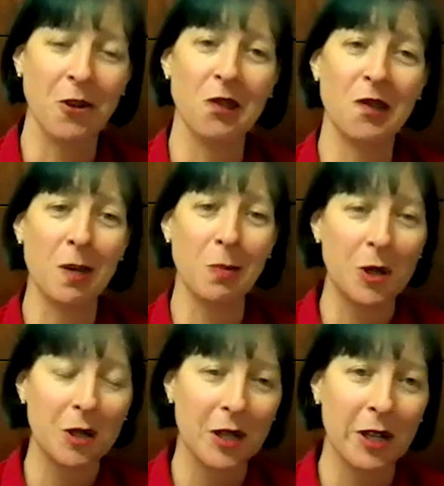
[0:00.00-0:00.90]
first step.
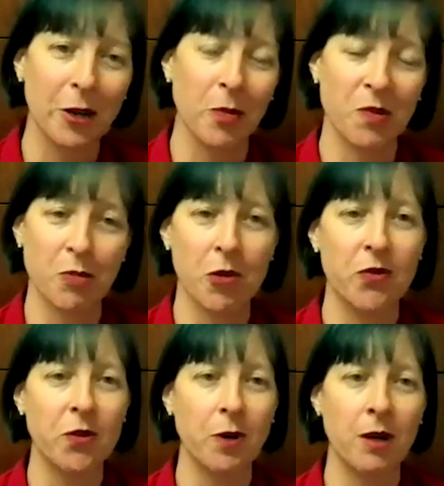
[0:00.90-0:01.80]
It helps prove
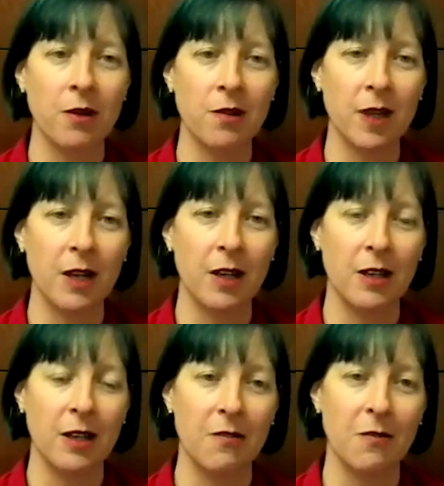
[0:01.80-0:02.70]
to others that
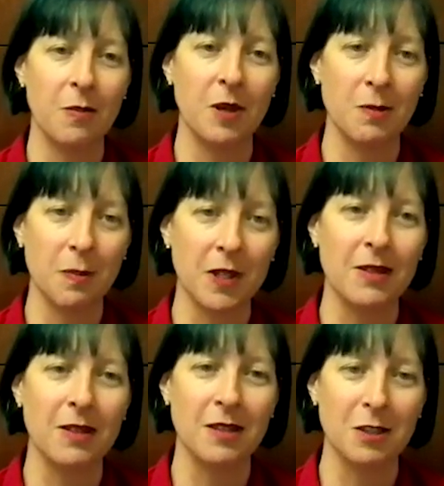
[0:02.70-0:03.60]
if a big
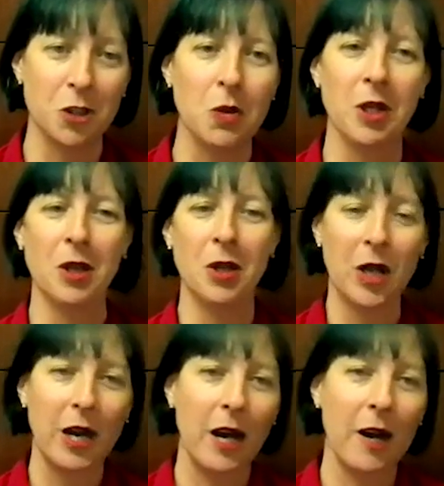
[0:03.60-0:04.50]
business can do it,
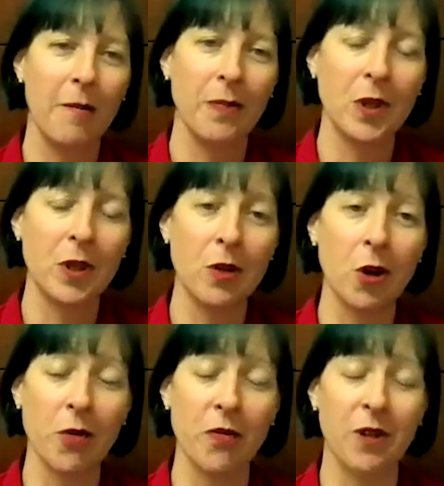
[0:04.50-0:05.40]
you know,
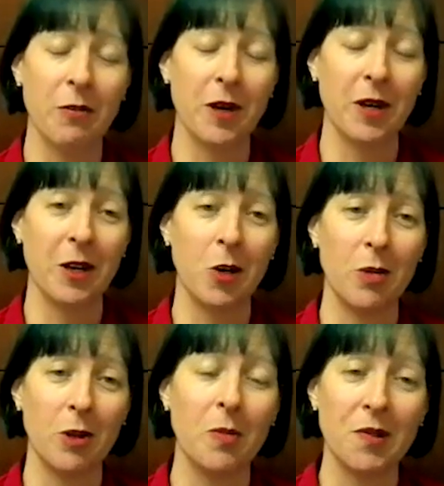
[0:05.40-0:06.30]
hopefully we can help
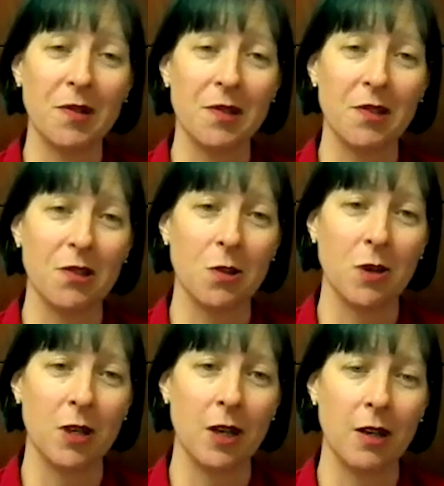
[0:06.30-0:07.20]
little businesses do
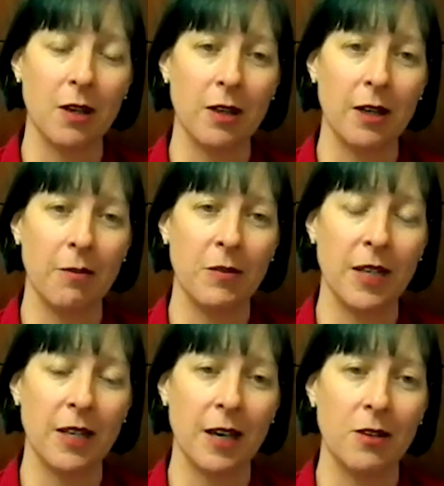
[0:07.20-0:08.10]
it now and
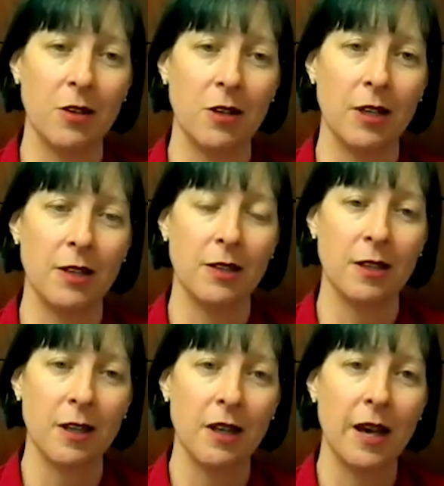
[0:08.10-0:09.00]
take our learnings
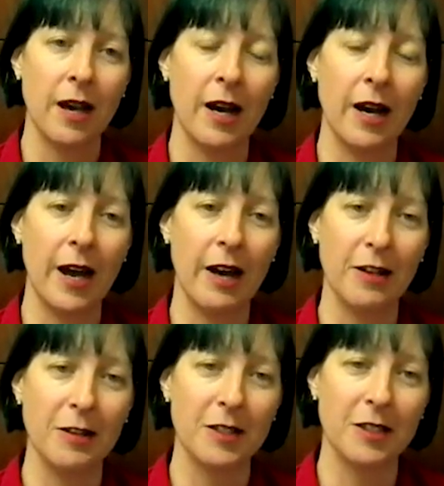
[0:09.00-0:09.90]
out
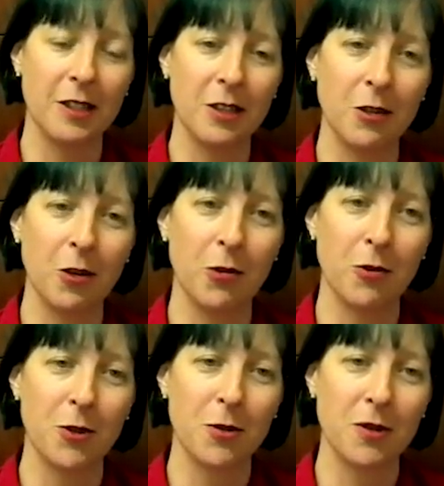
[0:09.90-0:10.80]
into the local
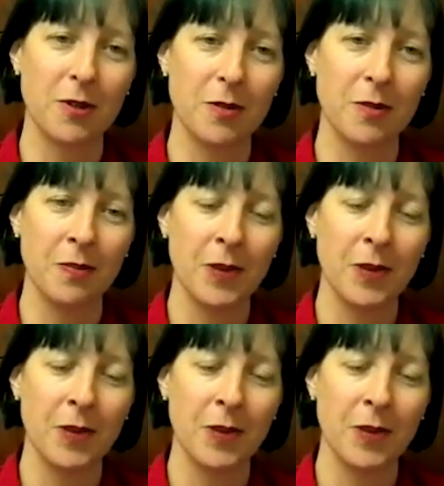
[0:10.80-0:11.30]
tourism